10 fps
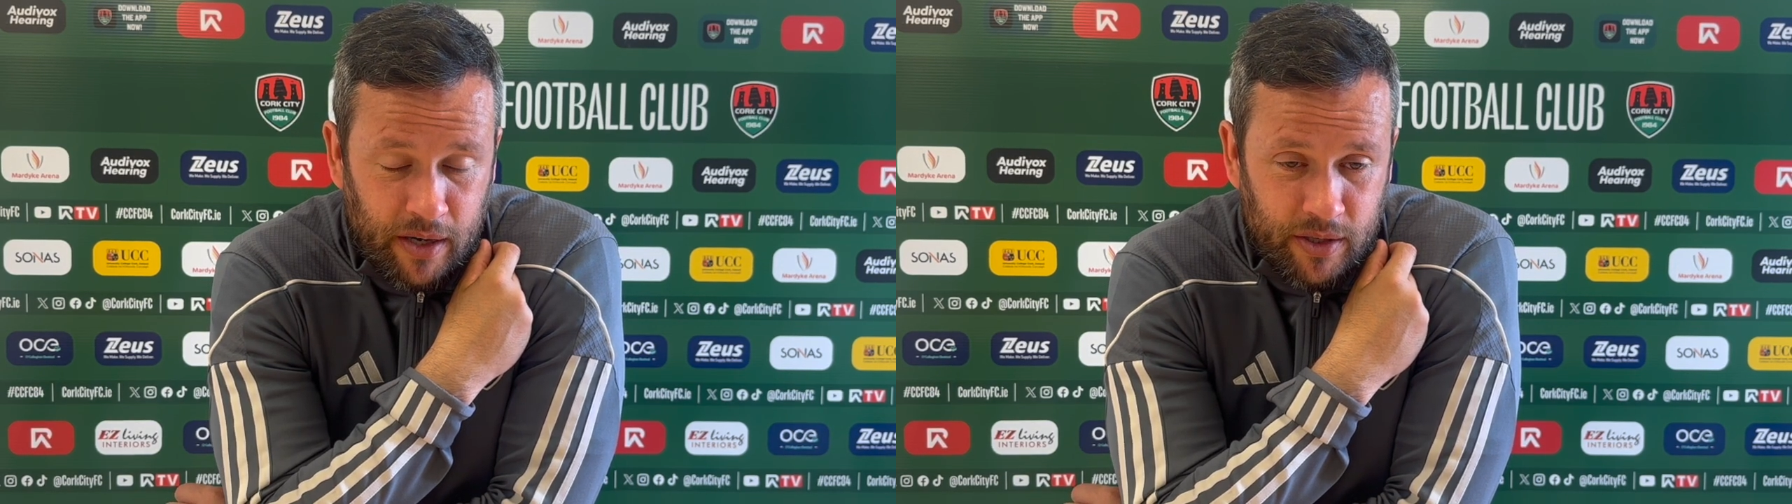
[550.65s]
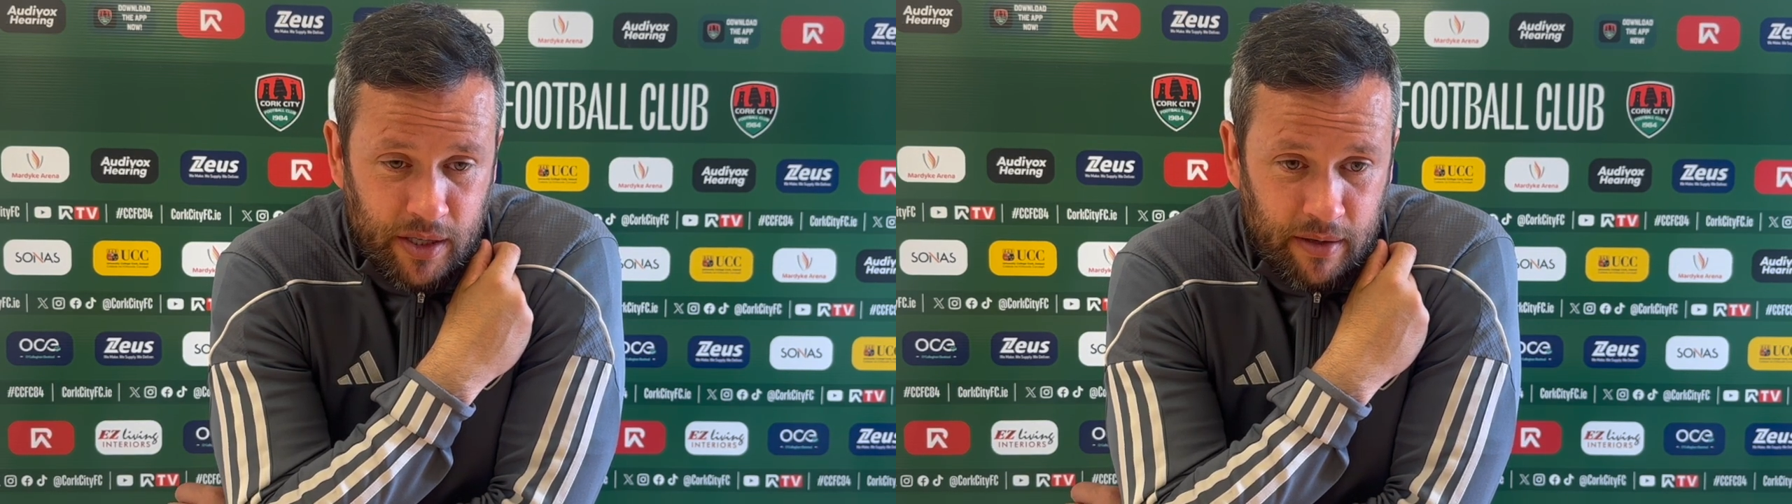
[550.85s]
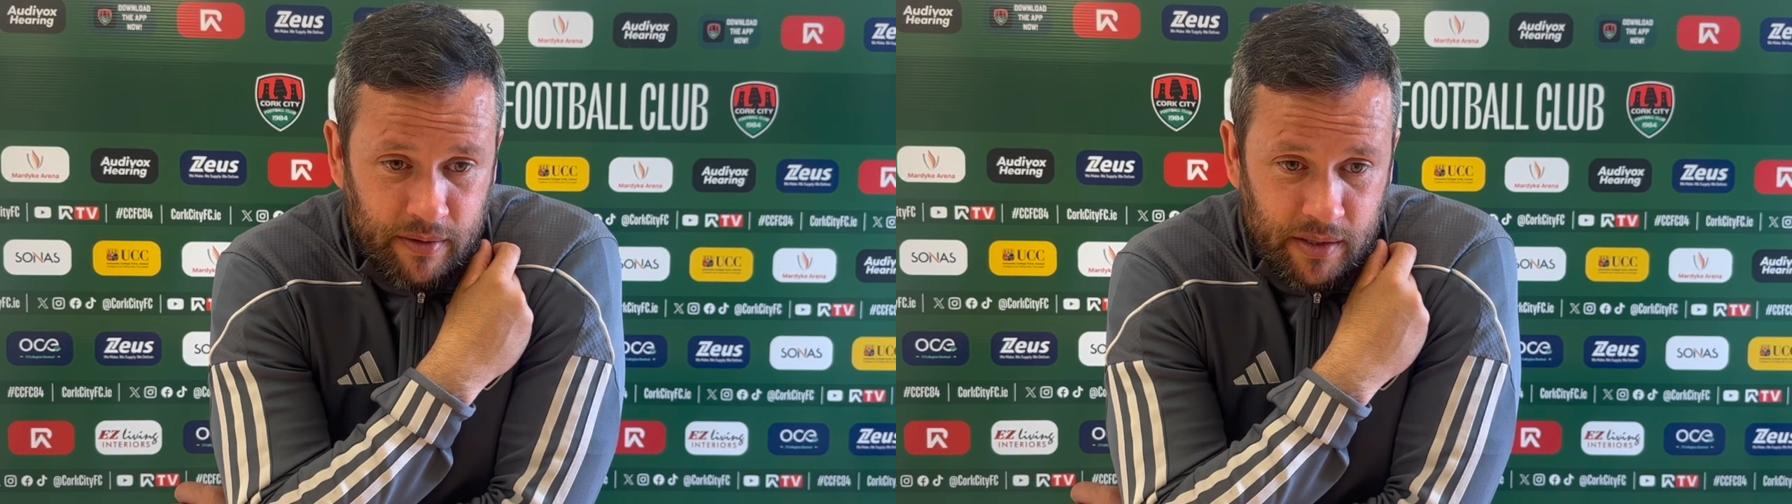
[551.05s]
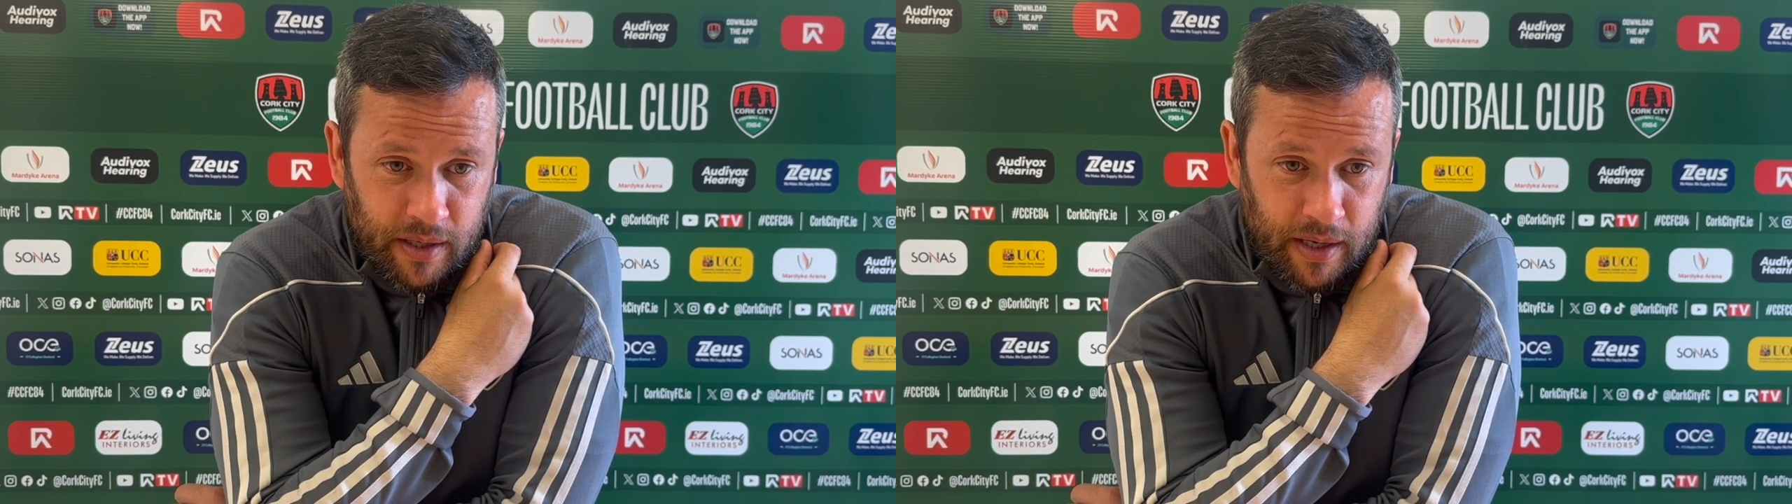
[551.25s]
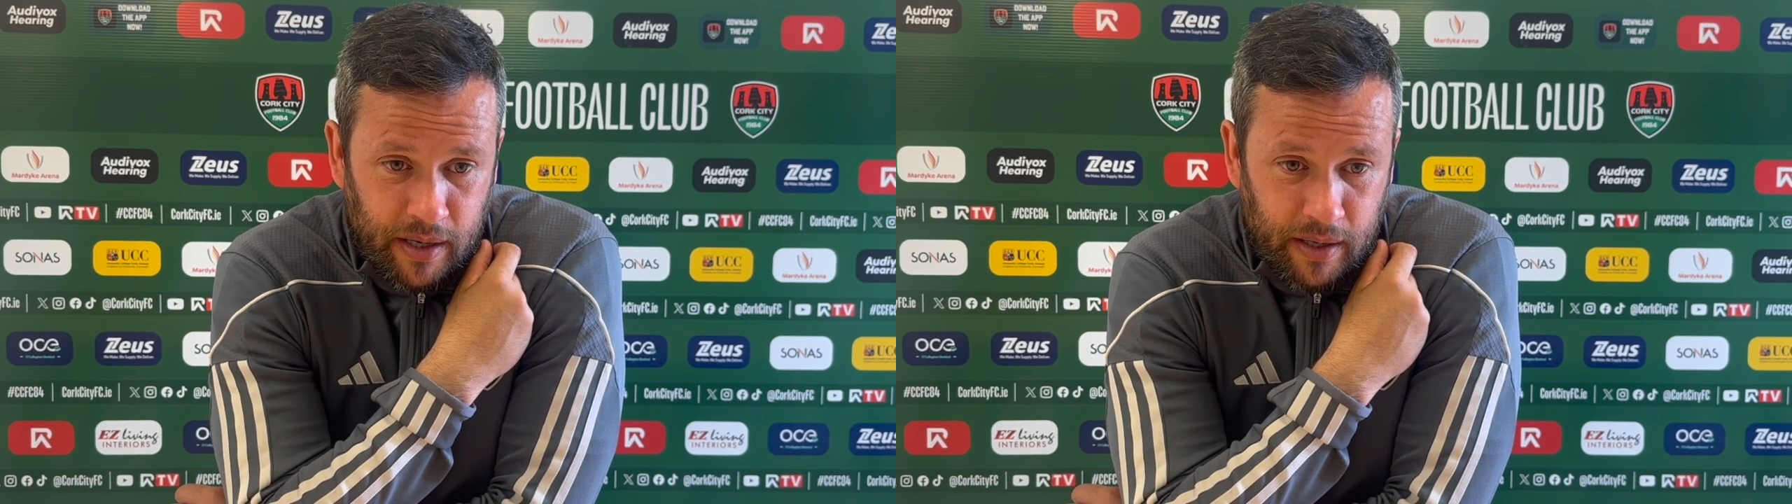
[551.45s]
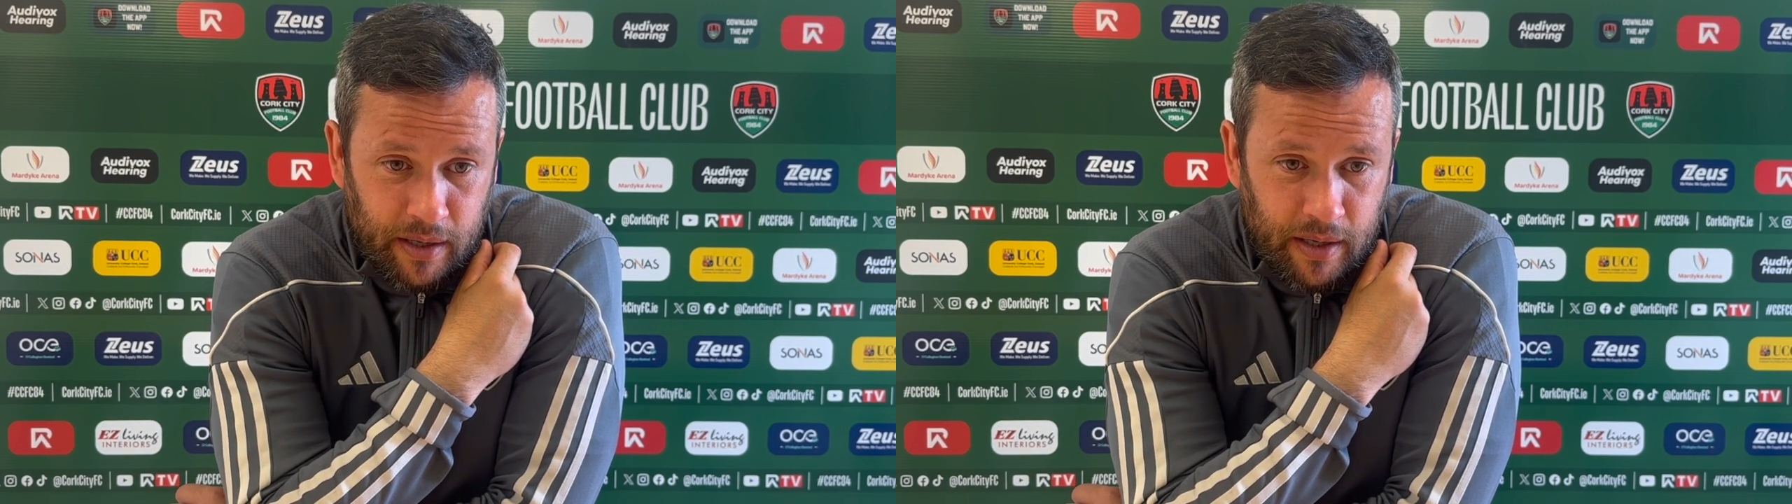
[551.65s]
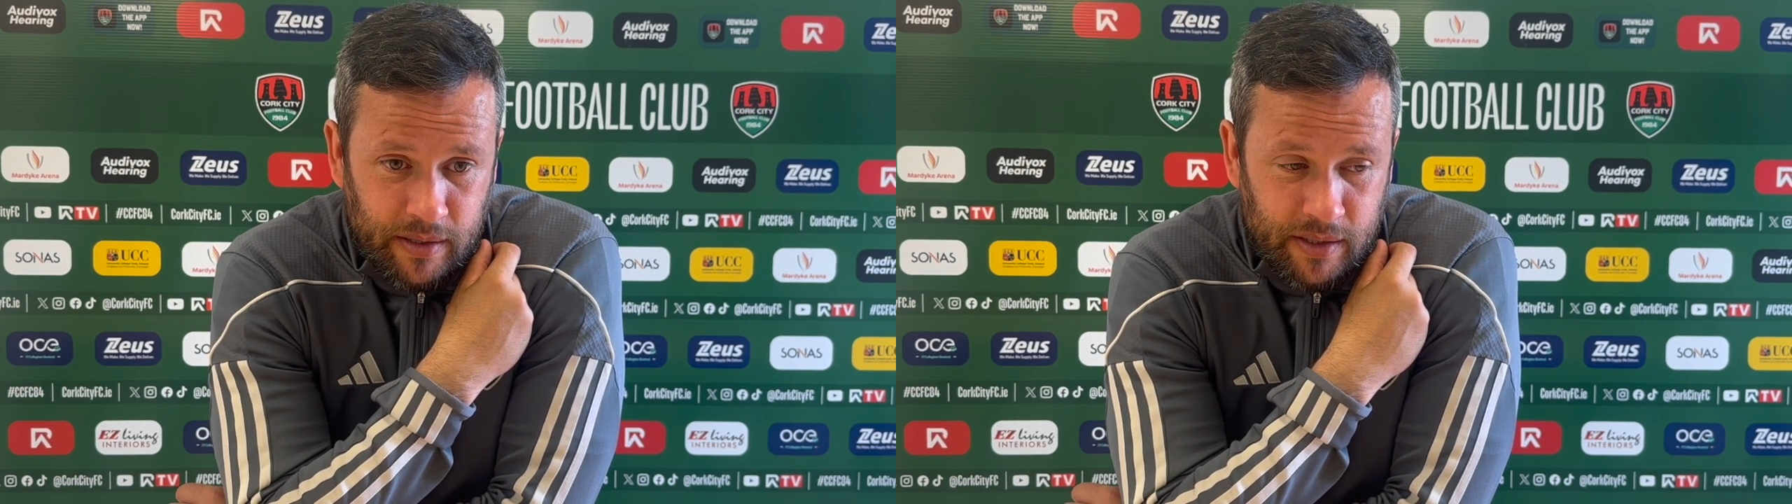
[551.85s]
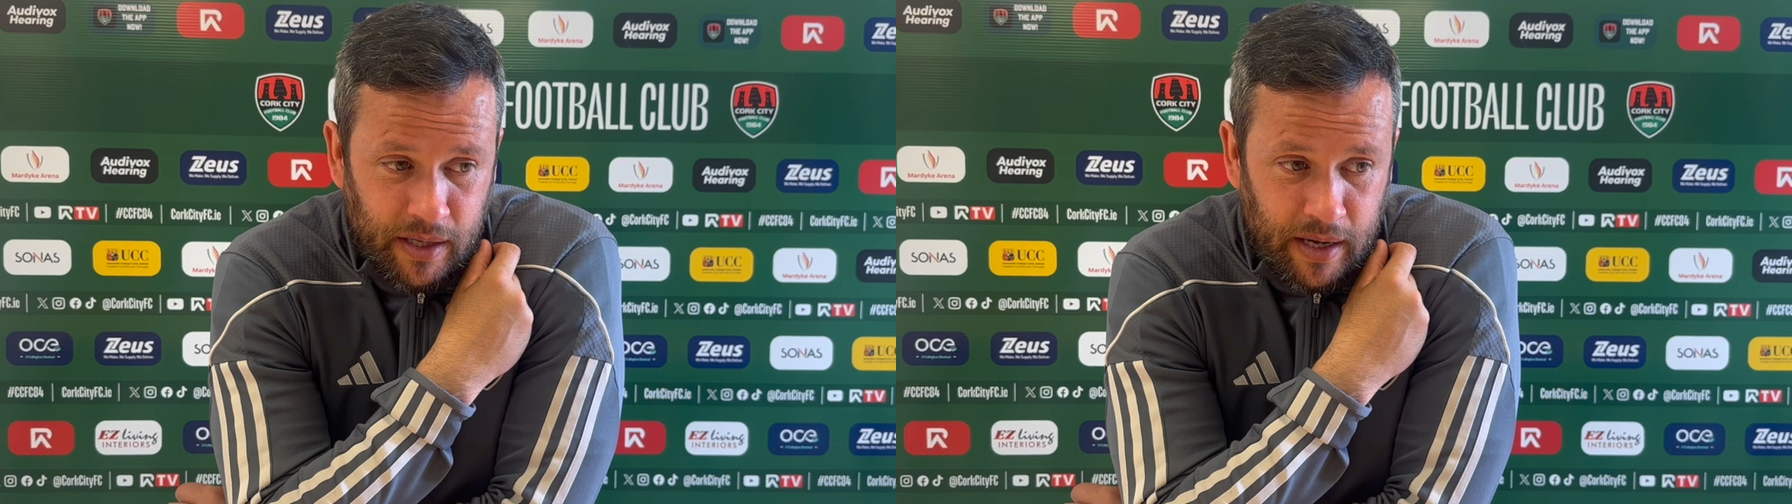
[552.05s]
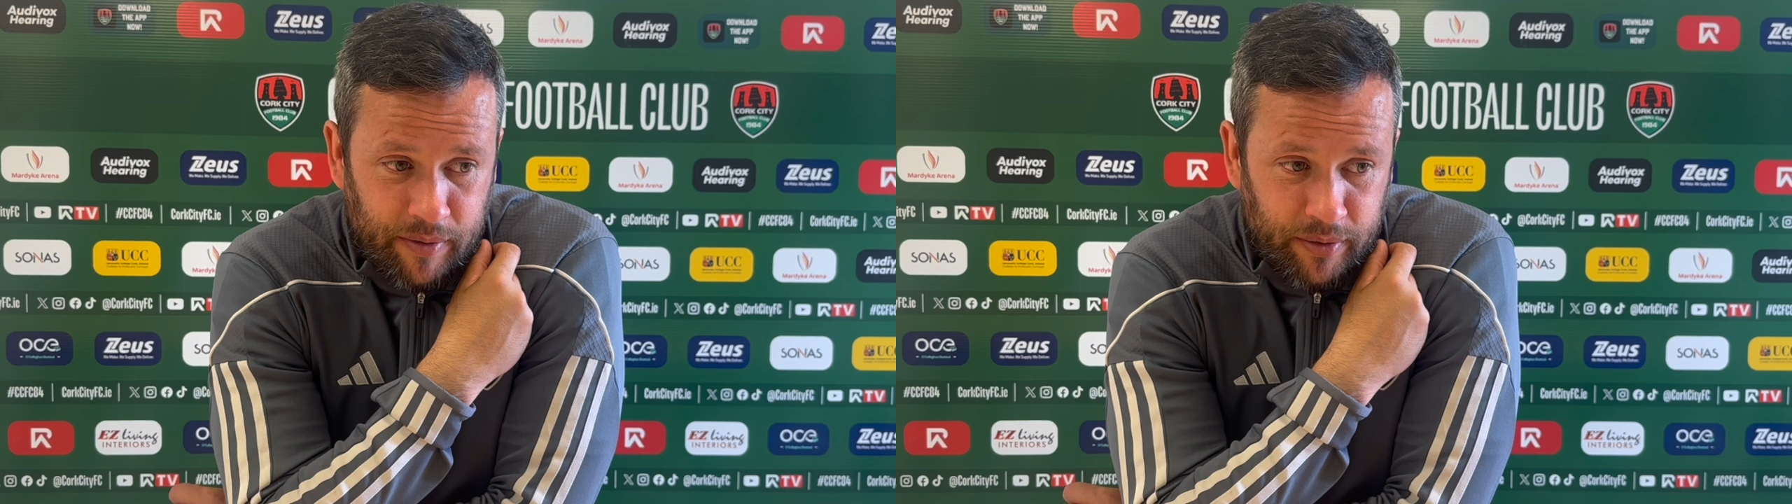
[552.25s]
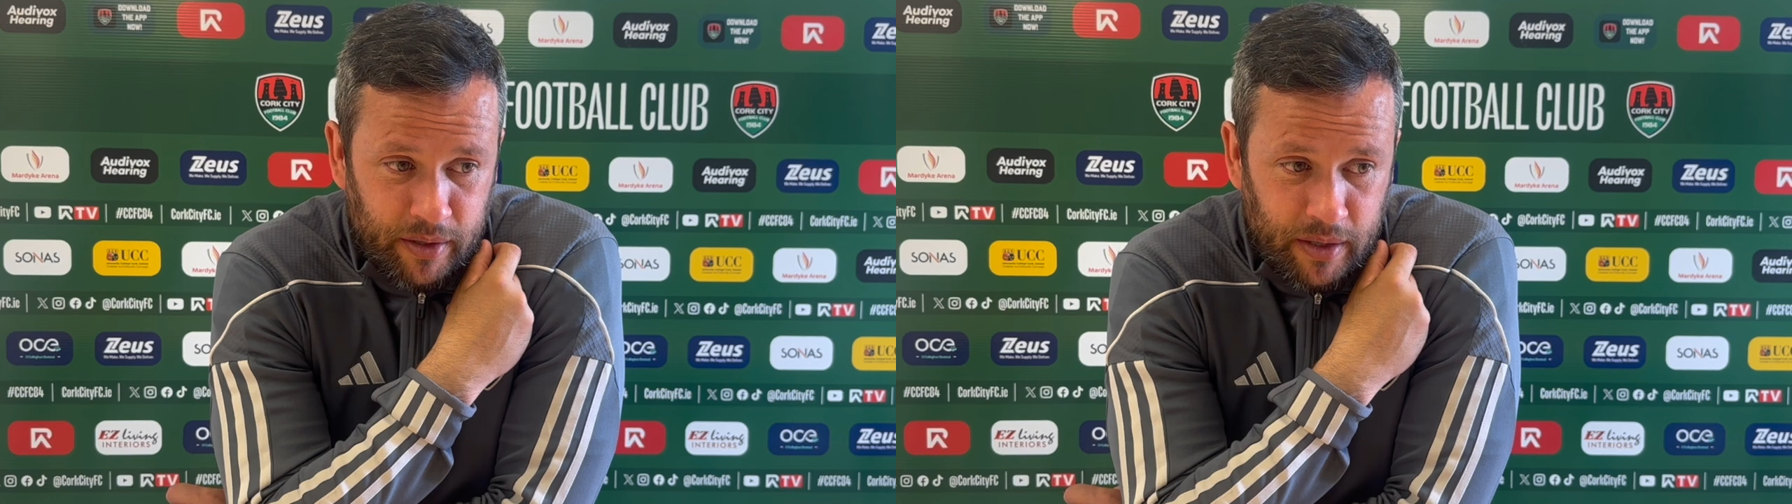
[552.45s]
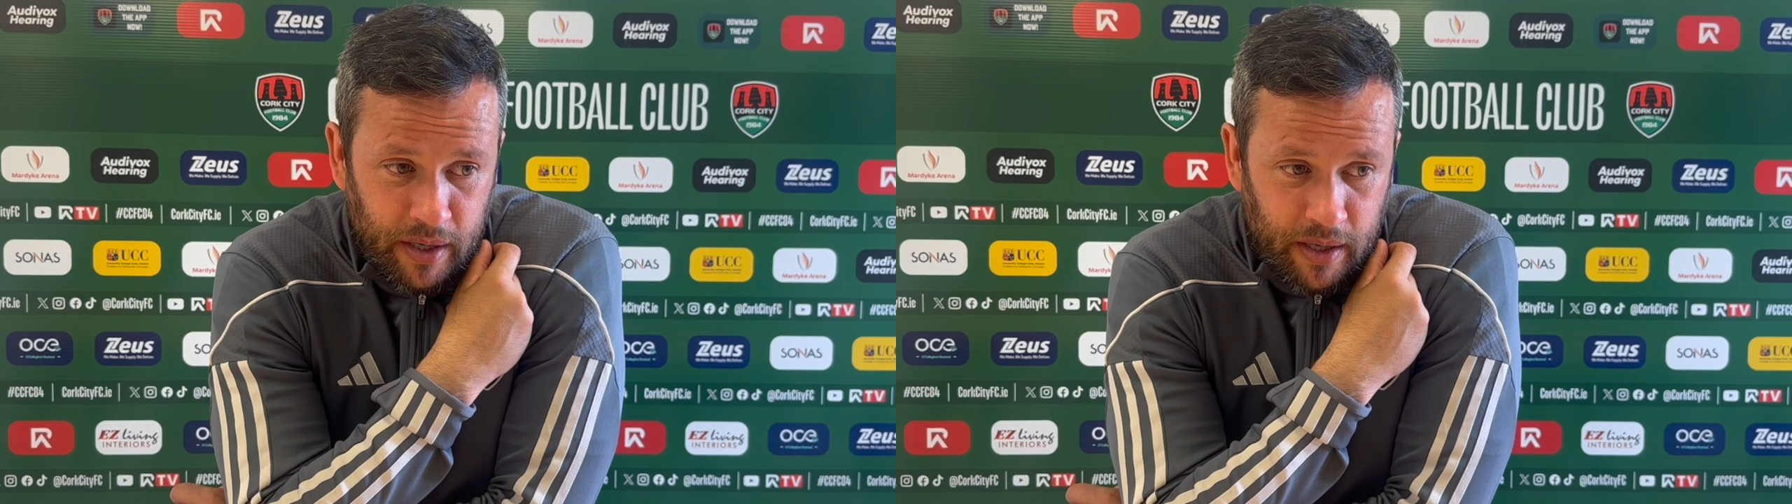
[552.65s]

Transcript: ourselves as a staff and